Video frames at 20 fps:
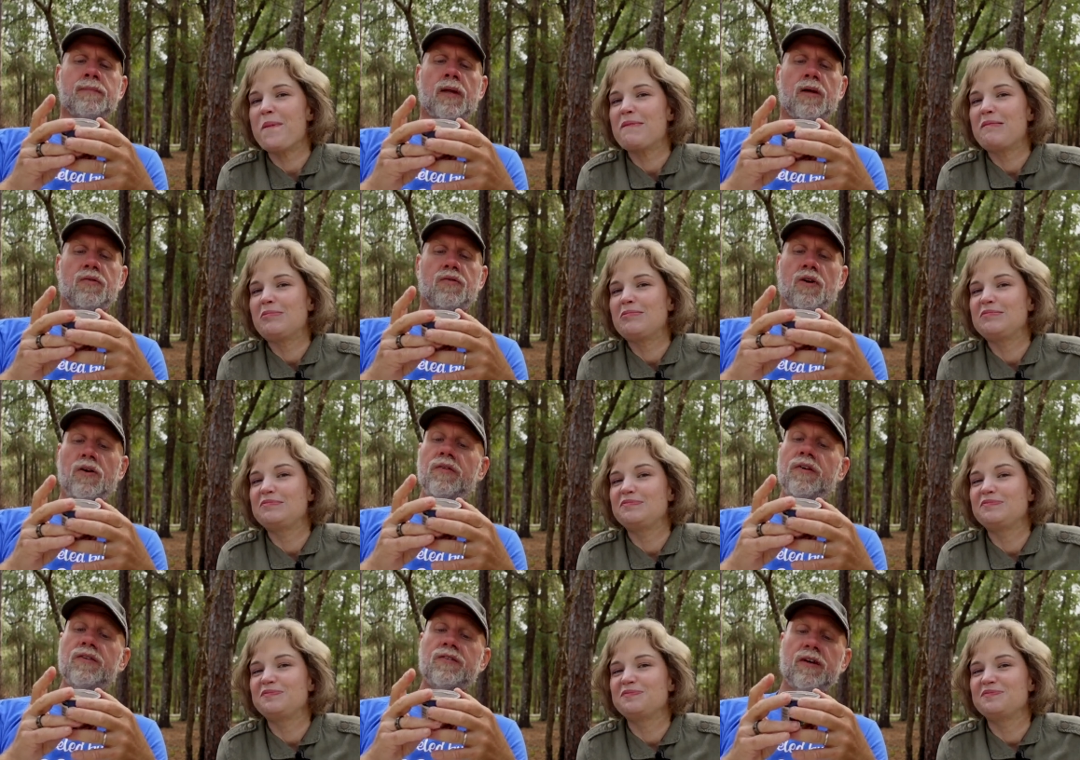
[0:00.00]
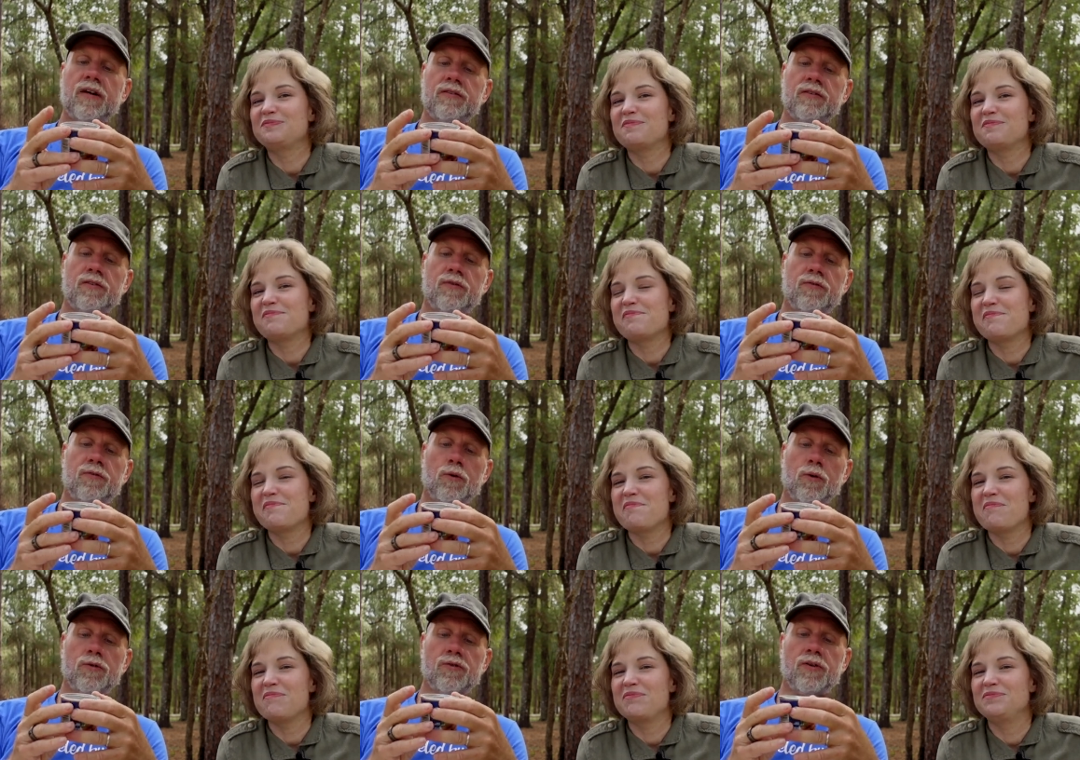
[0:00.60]
Speaker 1: Serving size is
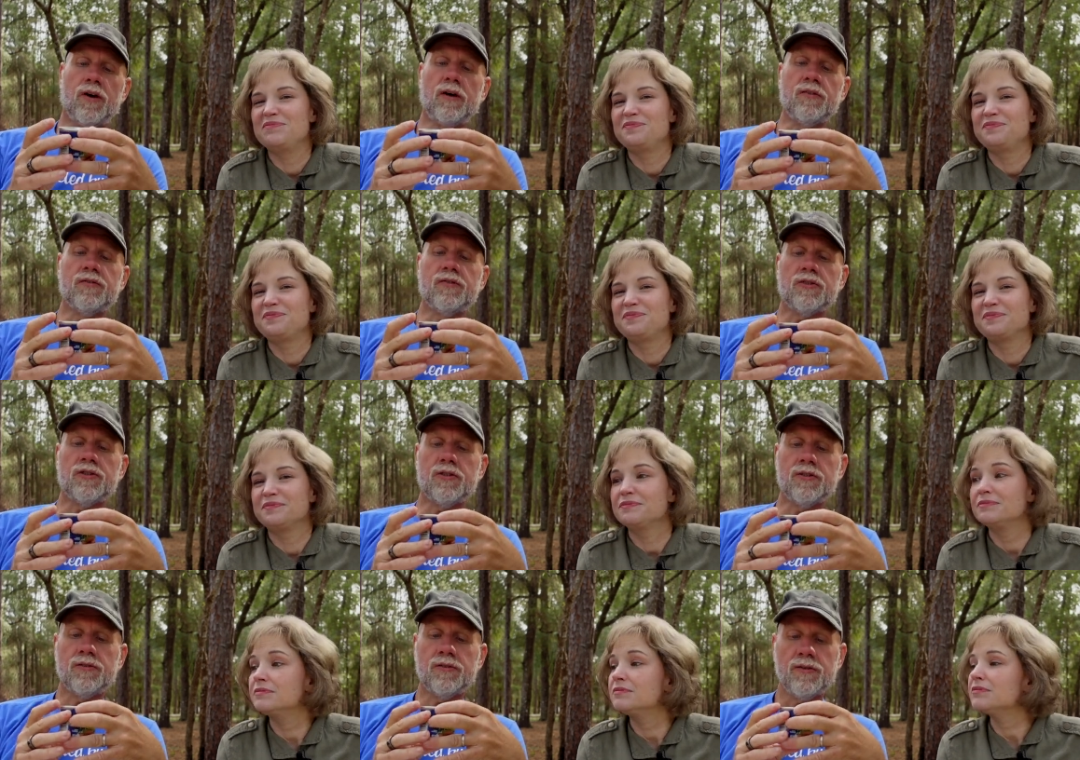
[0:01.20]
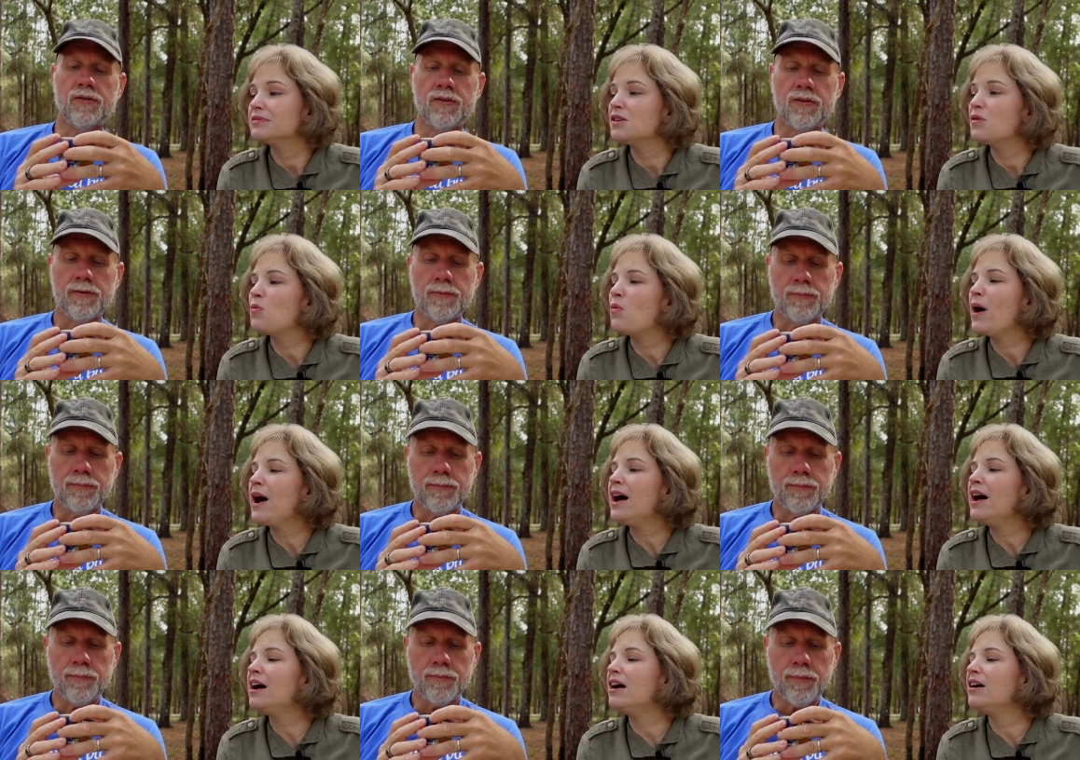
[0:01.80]
four sausages.
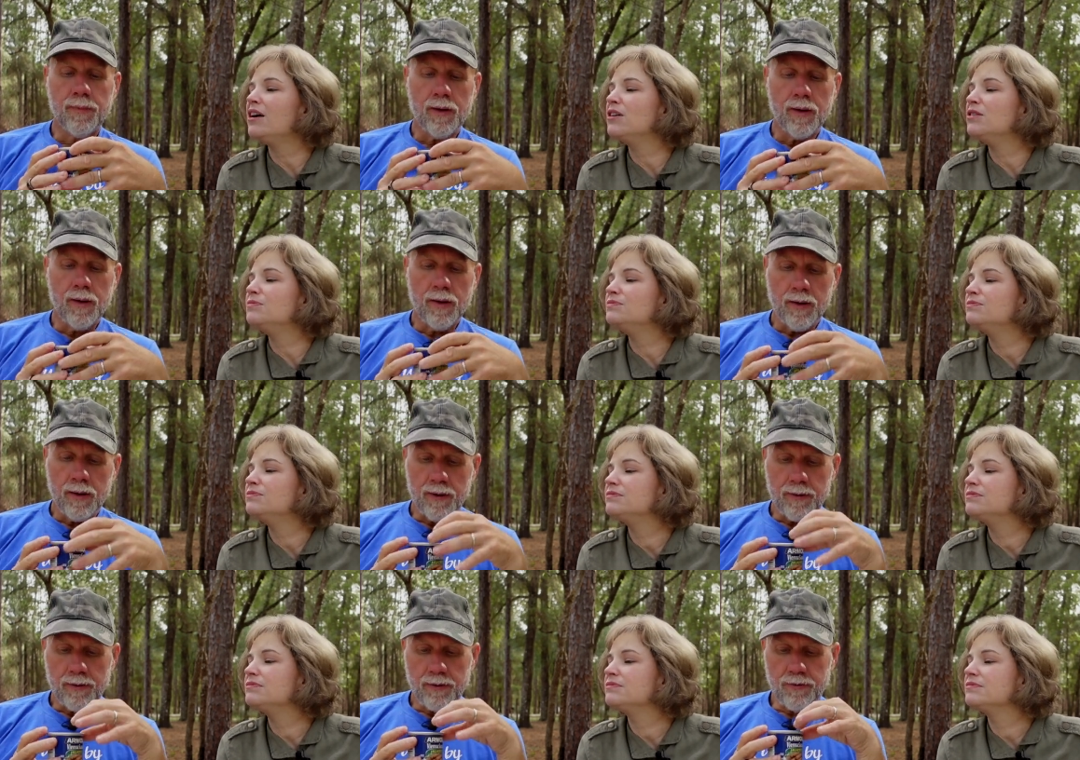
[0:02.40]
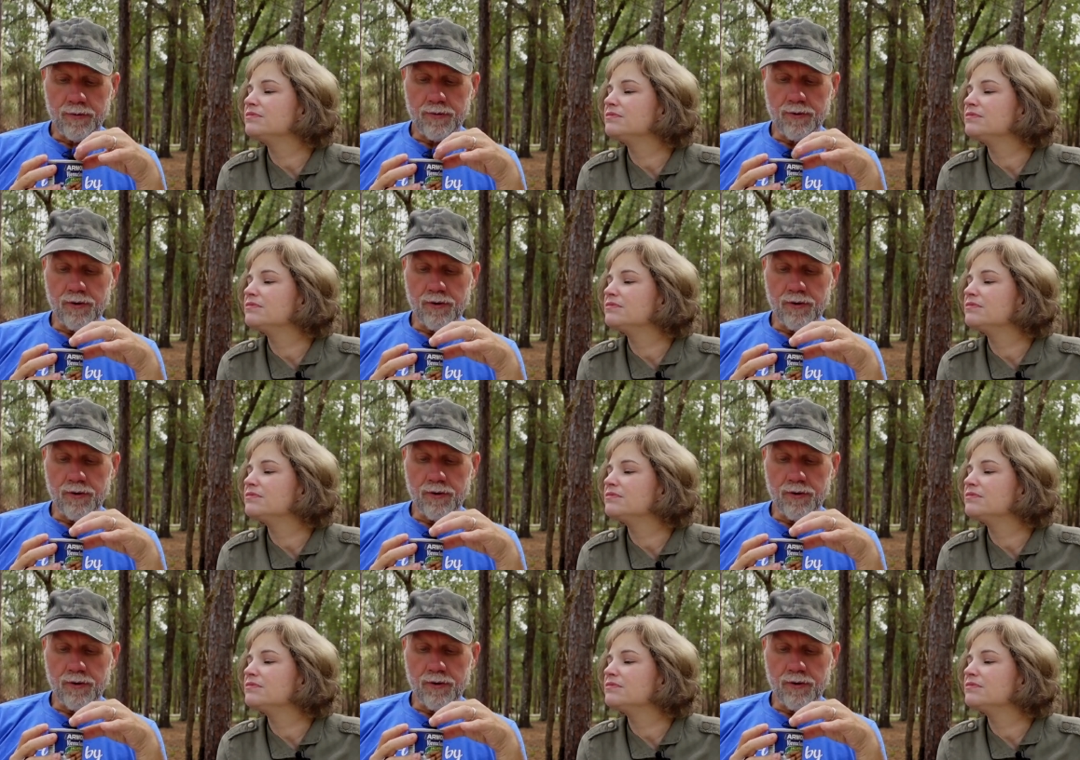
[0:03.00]
Speaker 2: Wow.
Speaker 1: There's